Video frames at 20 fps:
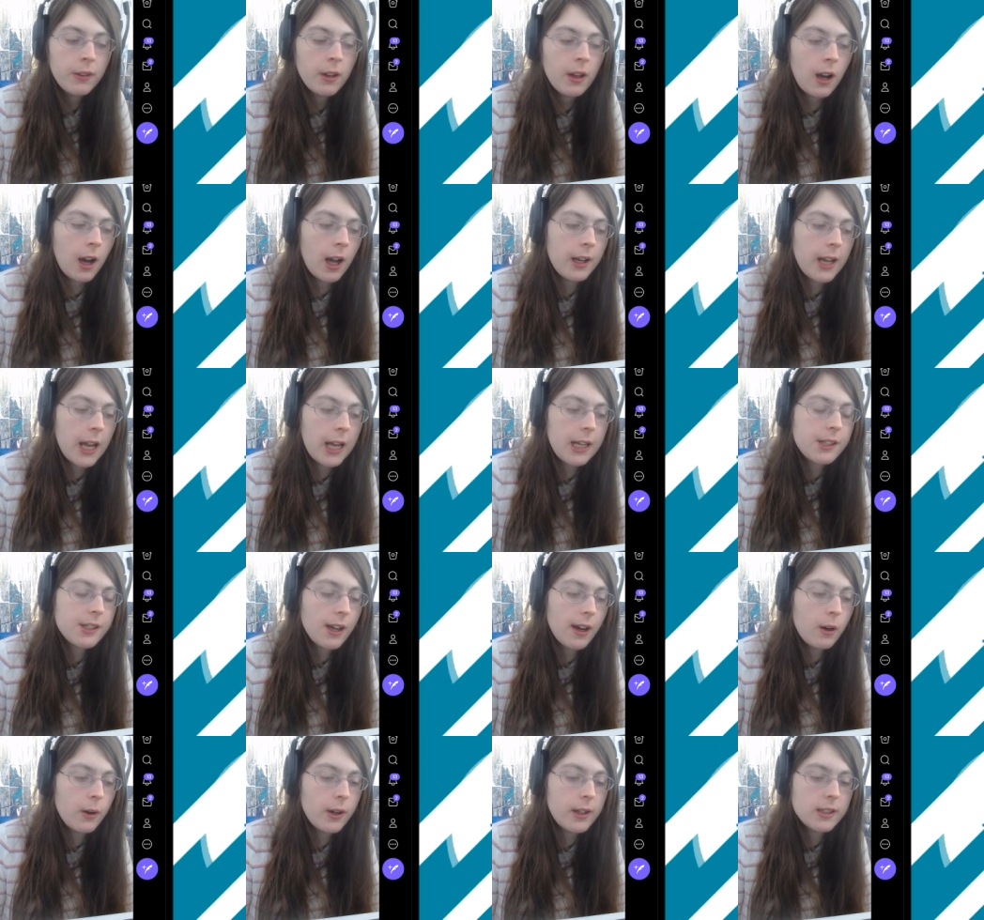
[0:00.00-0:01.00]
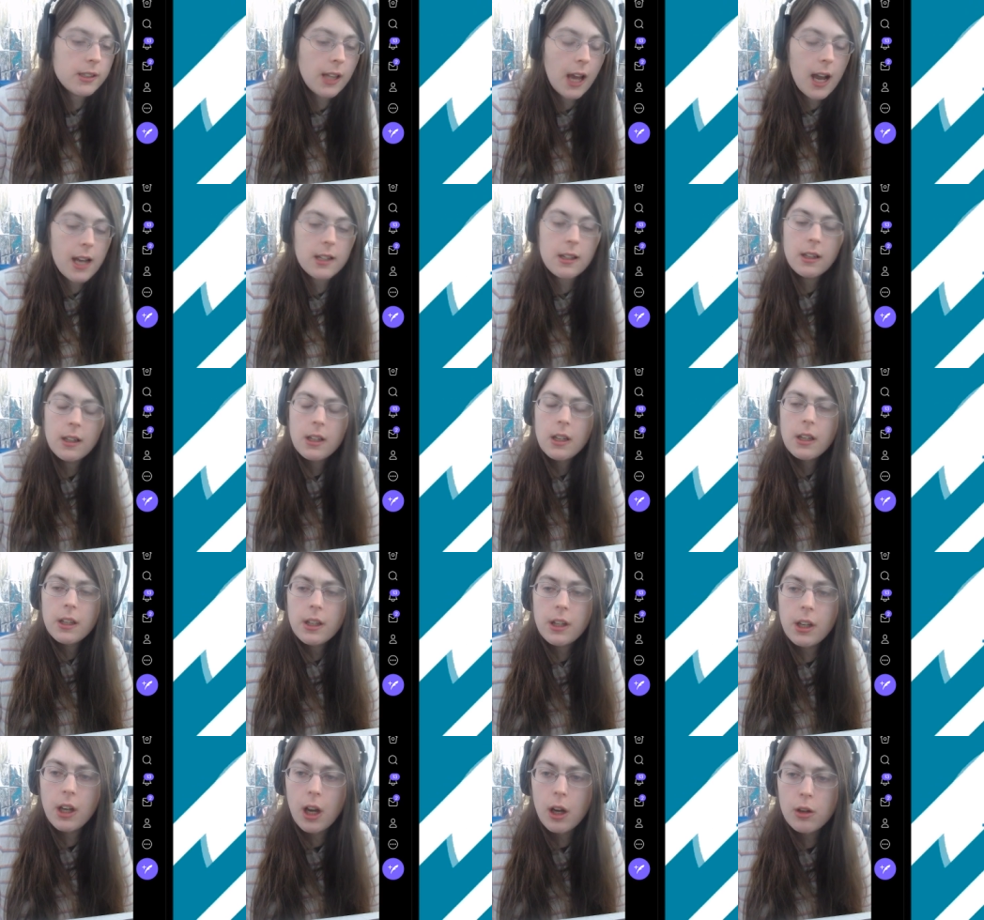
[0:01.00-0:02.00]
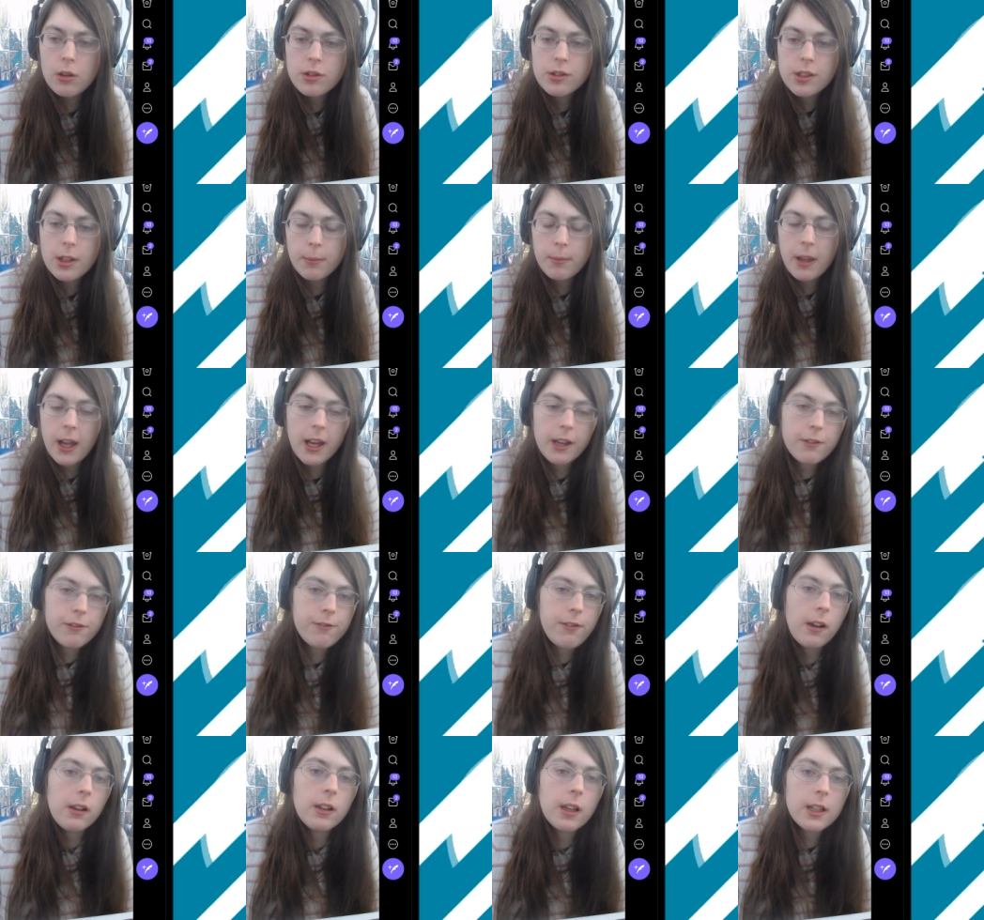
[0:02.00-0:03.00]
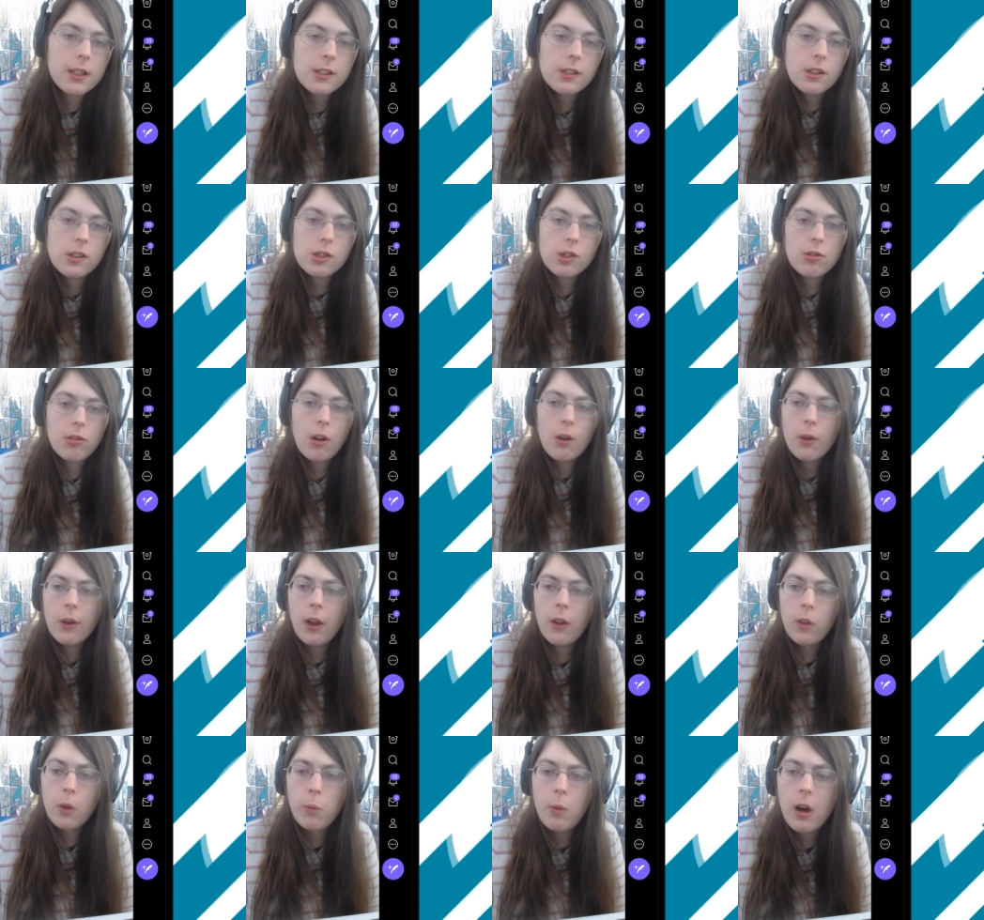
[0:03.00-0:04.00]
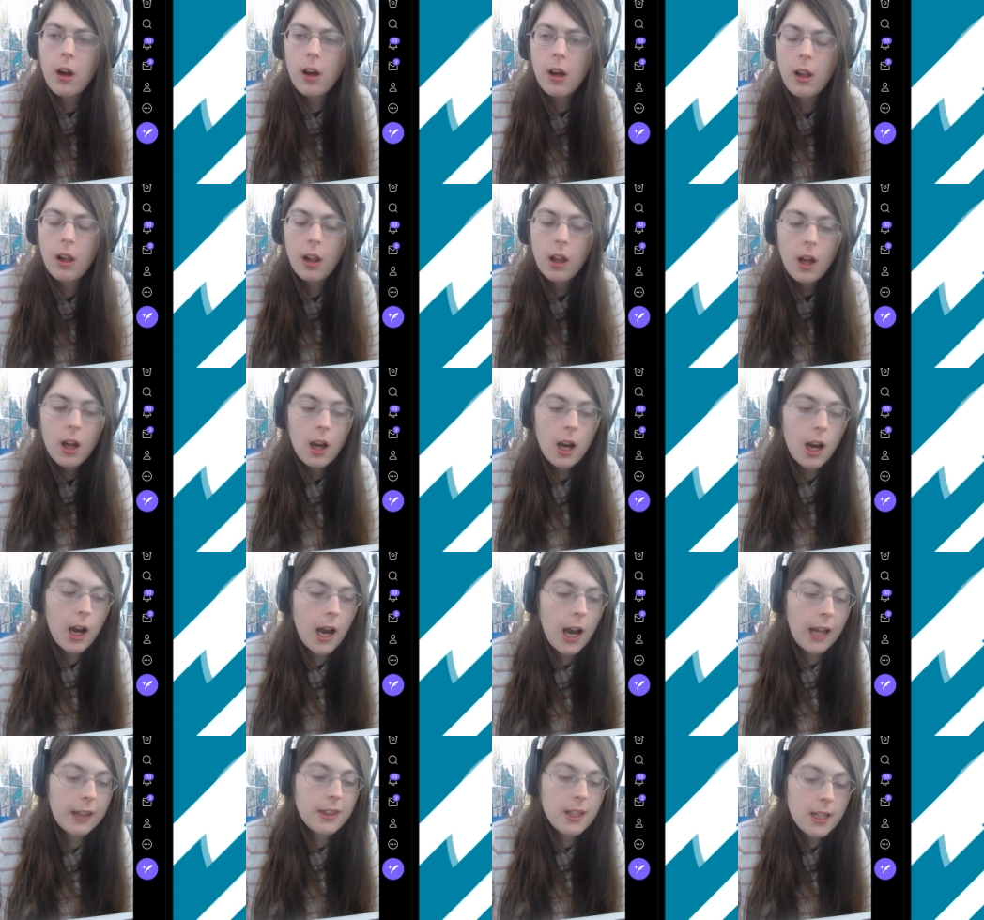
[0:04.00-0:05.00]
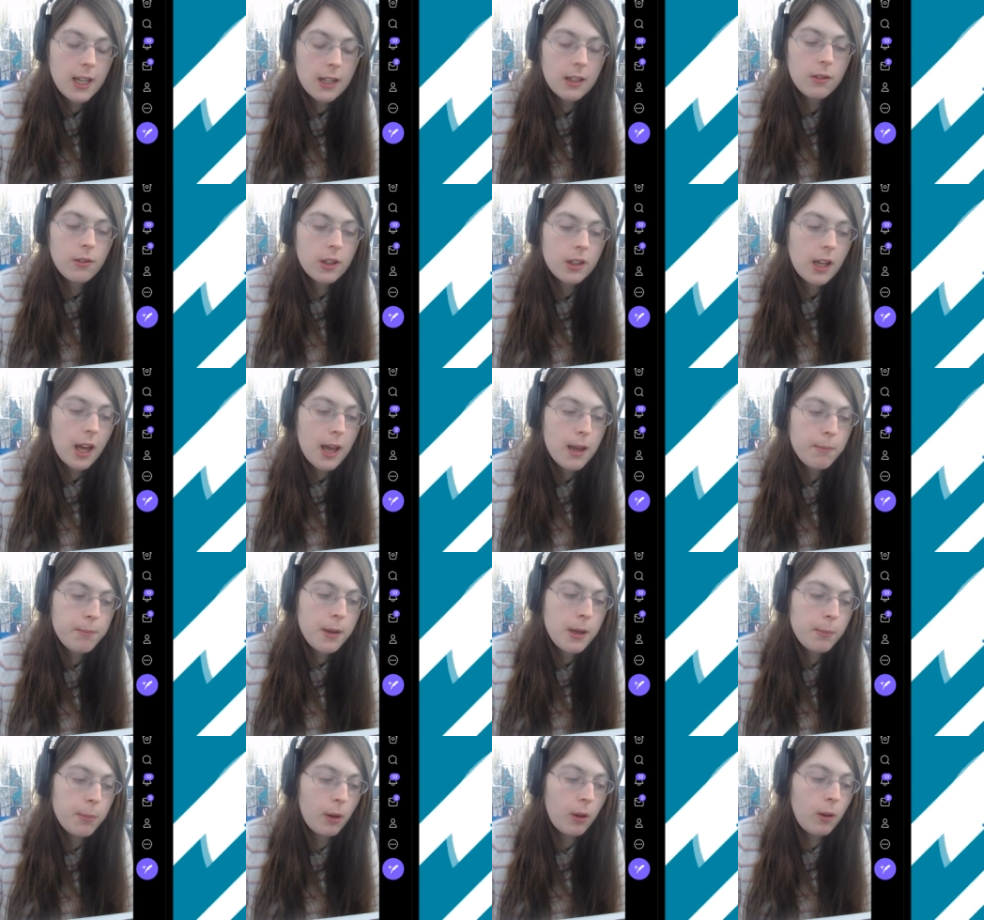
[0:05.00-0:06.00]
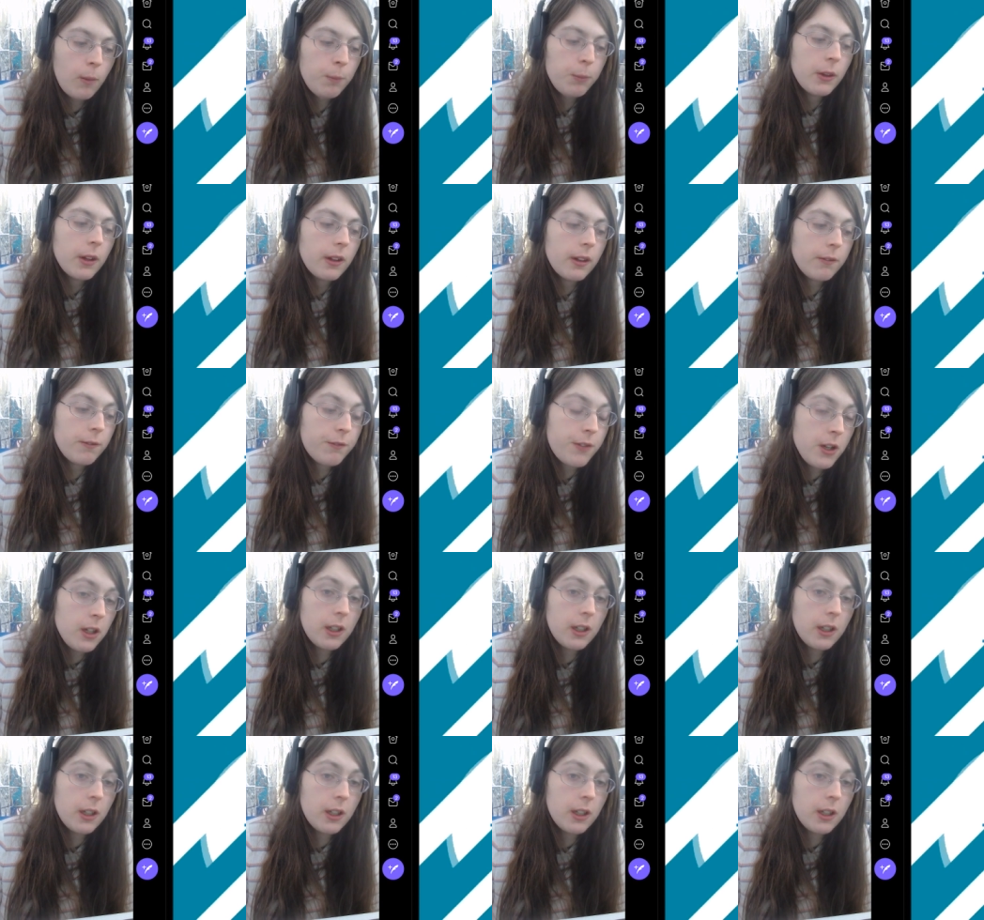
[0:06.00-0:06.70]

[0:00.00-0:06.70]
NATO is not, some like fungus that's growing on the wall. At the end of the day, people feel